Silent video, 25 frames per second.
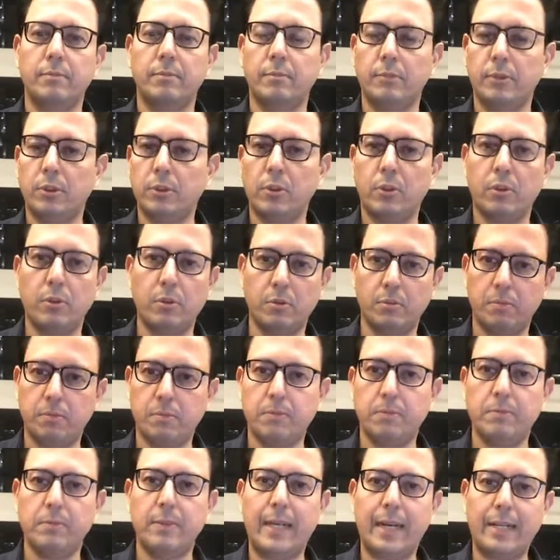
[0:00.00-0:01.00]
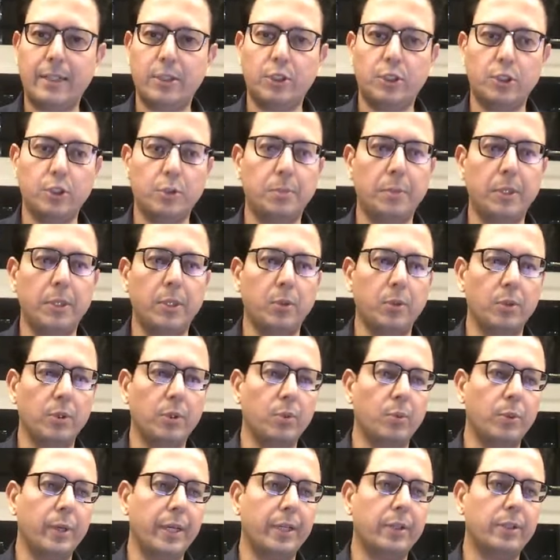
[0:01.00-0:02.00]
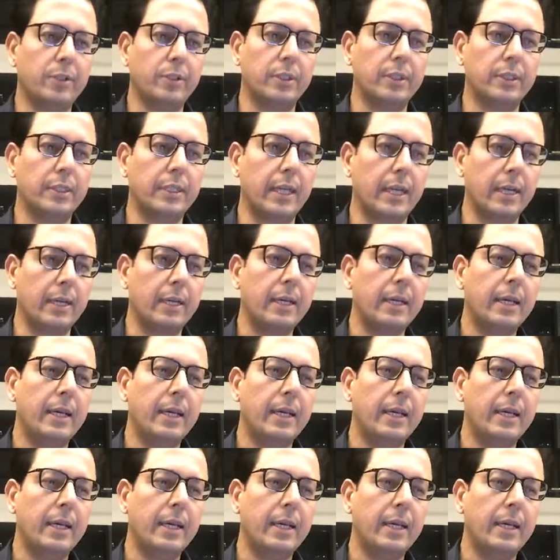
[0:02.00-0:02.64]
So that should be the, the way it's done.